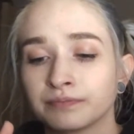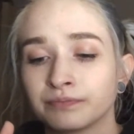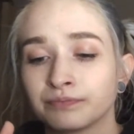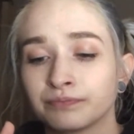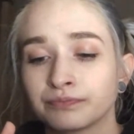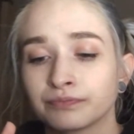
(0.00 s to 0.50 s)

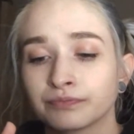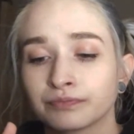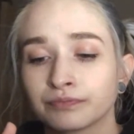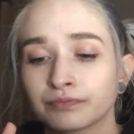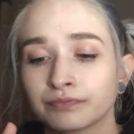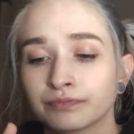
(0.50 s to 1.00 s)

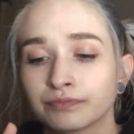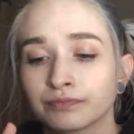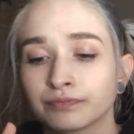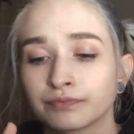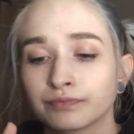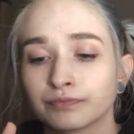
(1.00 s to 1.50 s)

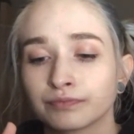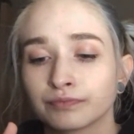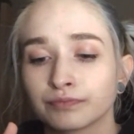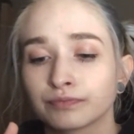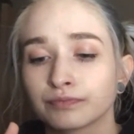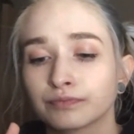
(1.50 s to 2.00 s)

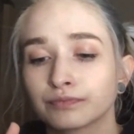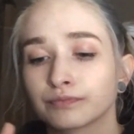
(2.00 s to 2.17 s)
[no speech]